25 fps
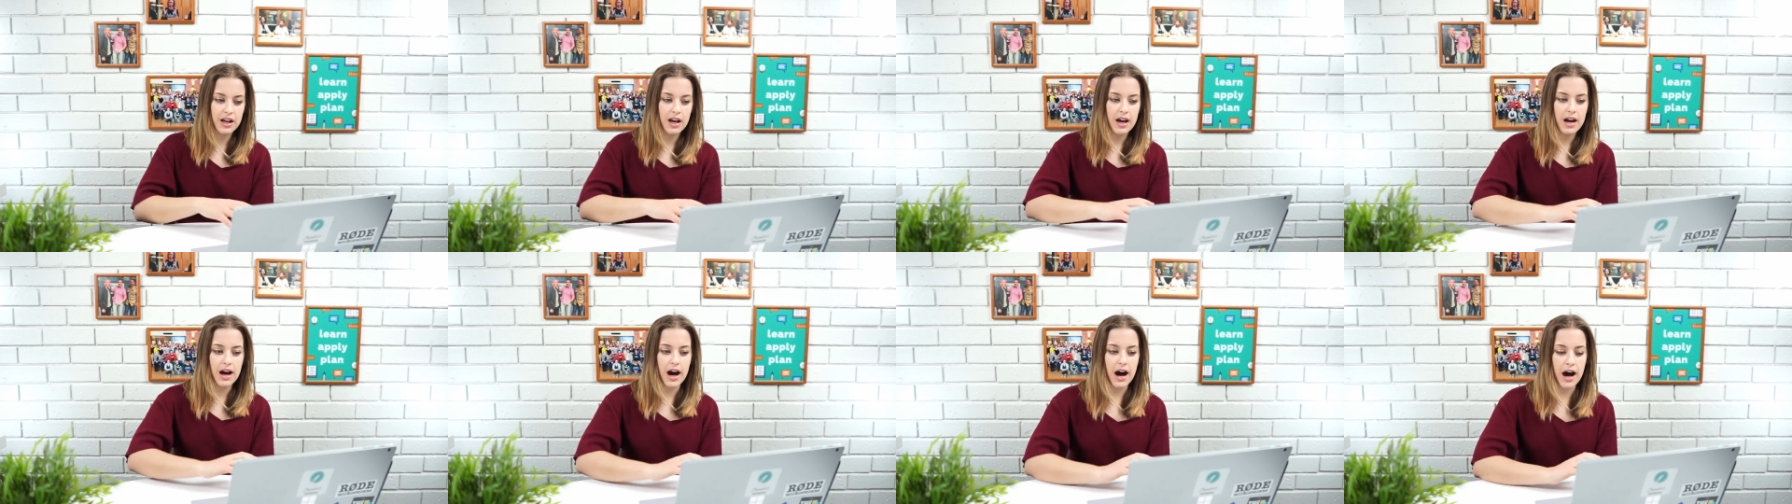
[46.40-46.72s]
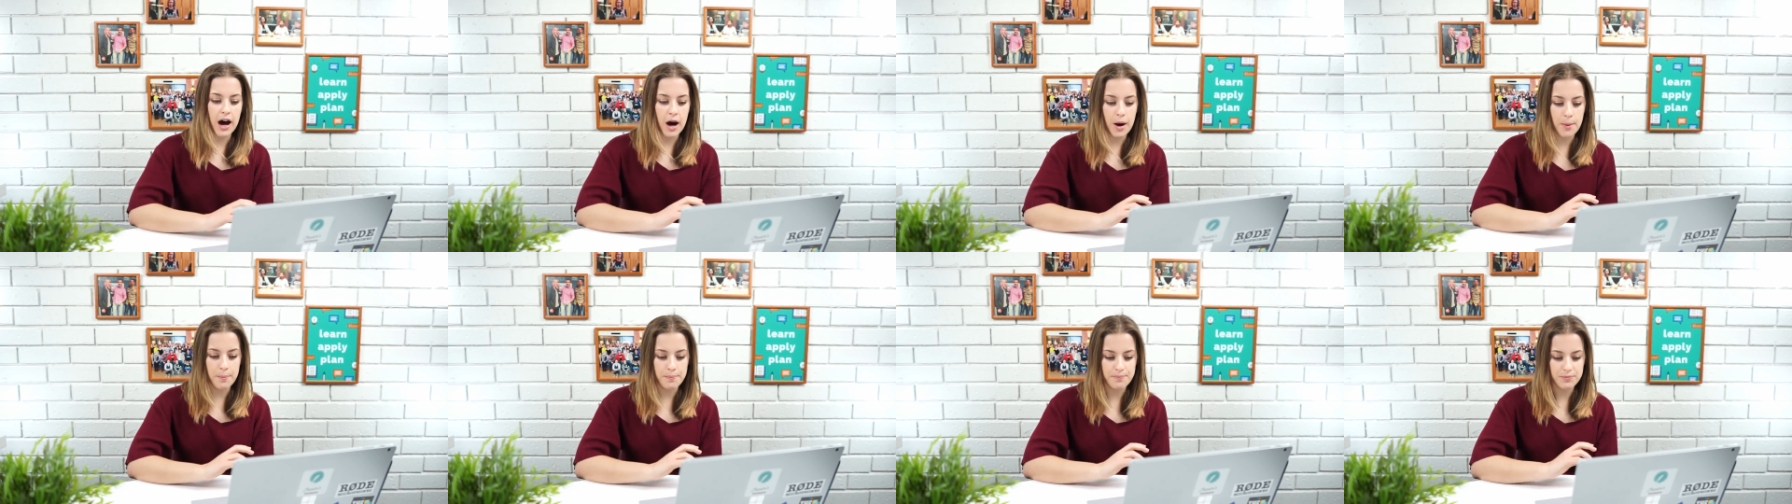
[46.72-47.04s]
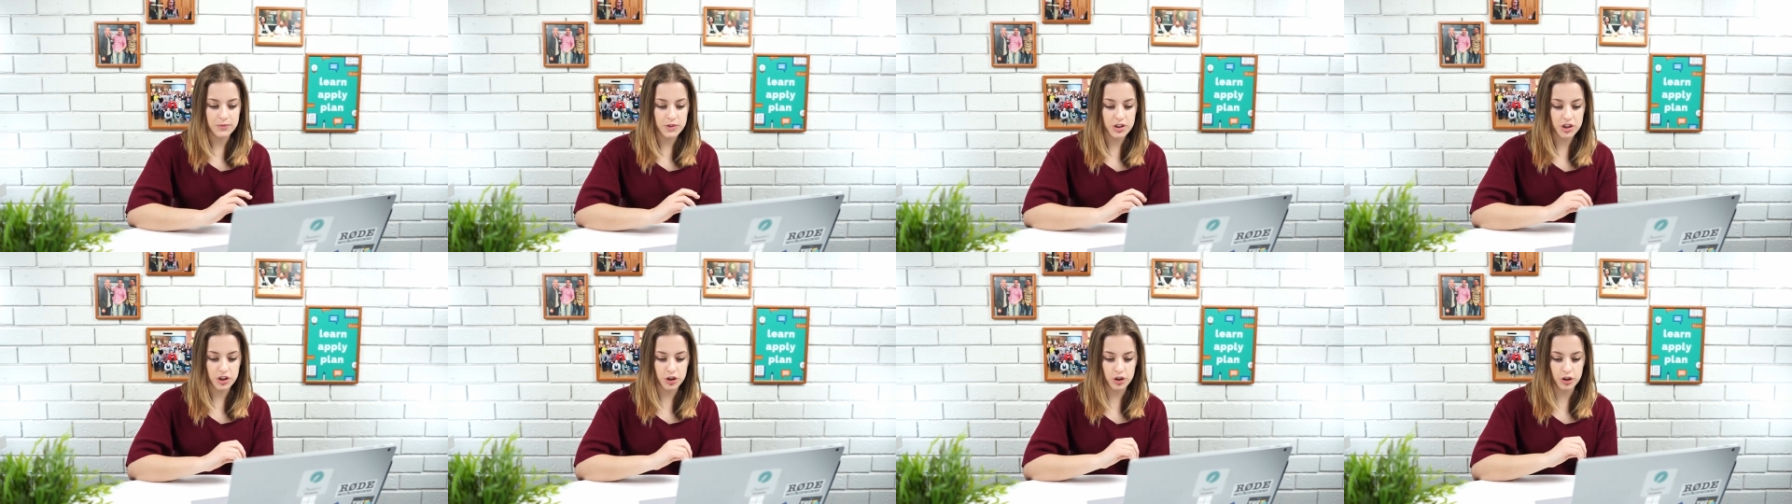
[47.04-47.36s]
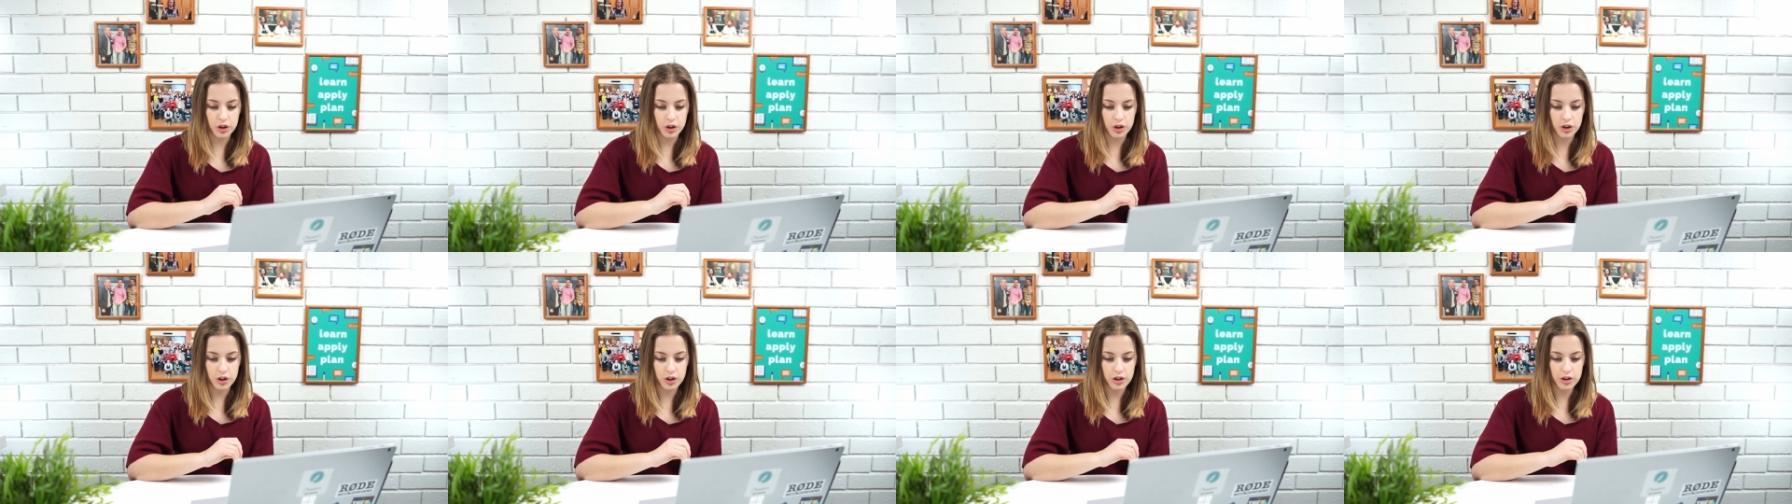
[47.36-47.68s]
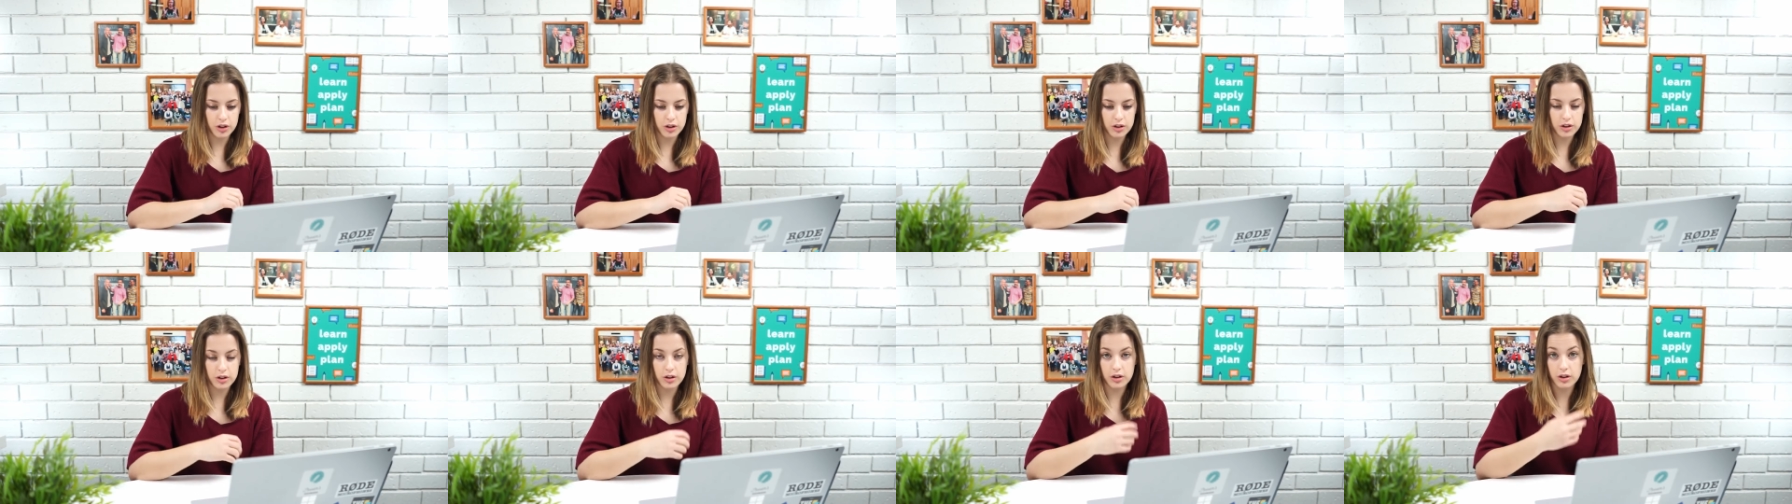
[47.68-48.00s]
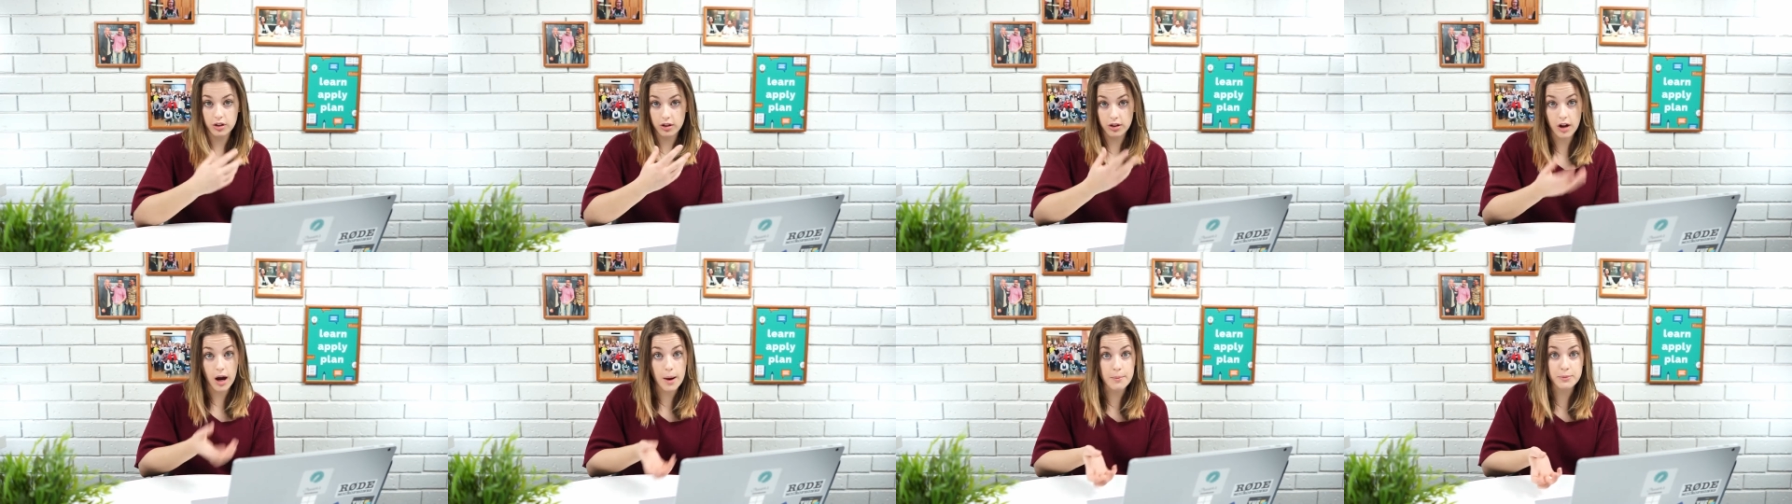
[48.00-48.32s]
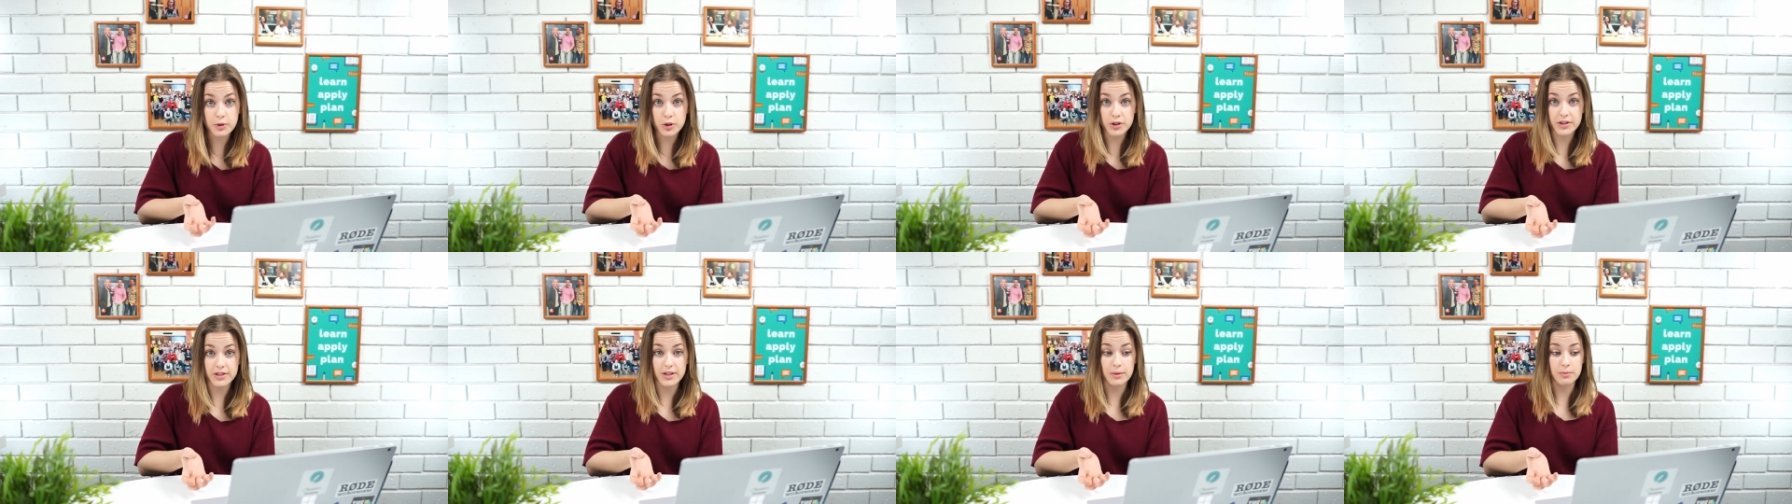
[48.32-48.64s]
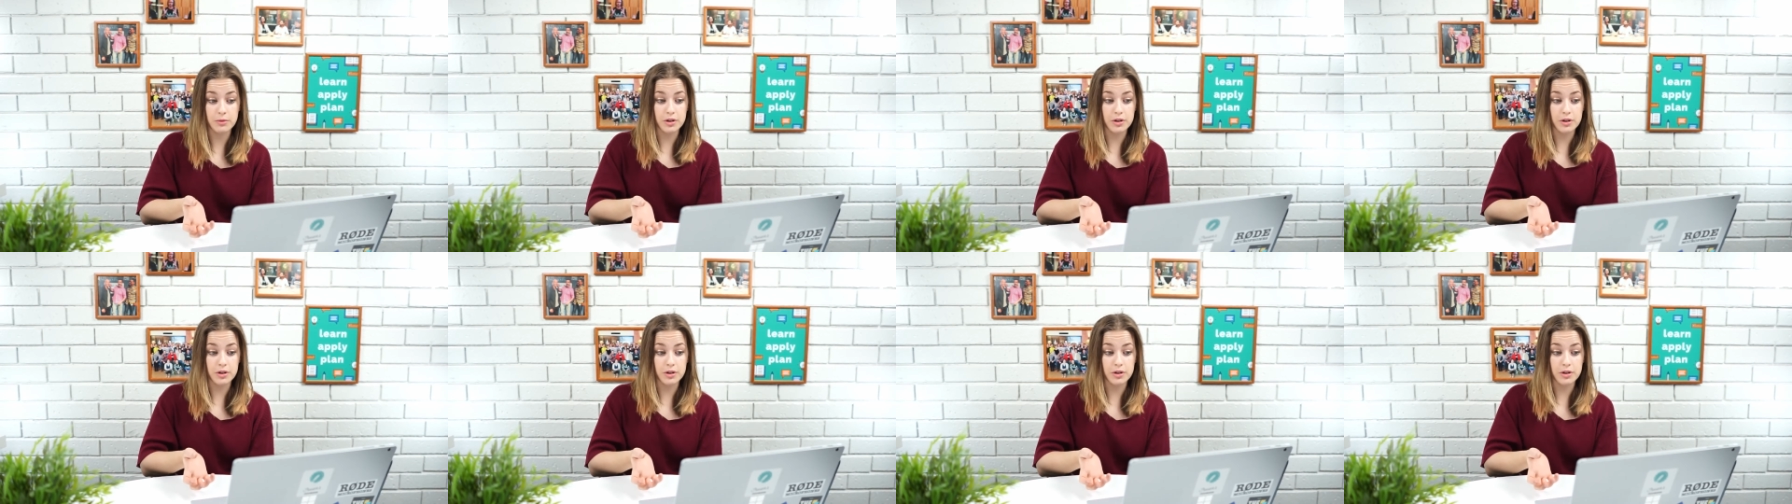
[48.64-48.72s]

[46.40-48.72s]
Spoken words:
to come to some